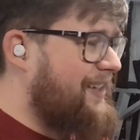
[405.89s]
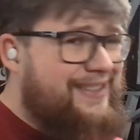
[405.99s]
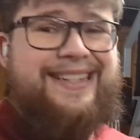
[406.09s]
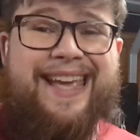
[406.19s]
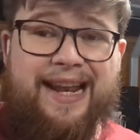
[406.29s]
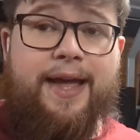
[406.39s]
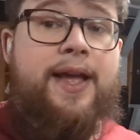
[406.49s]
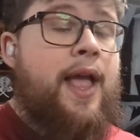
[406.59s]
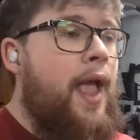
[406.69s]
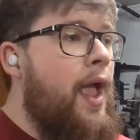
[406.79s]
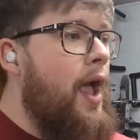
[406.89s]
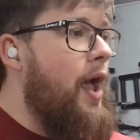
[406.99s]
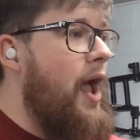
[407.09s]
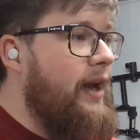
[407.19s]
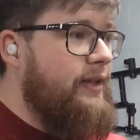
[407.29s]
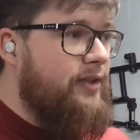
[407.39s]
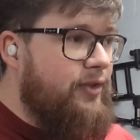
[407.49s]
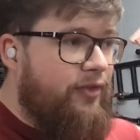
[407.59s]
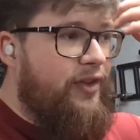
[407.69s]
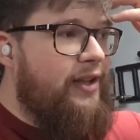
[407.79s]
It's a killer, and it
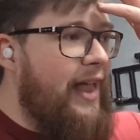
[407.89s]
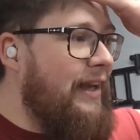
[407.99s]
doesn't feel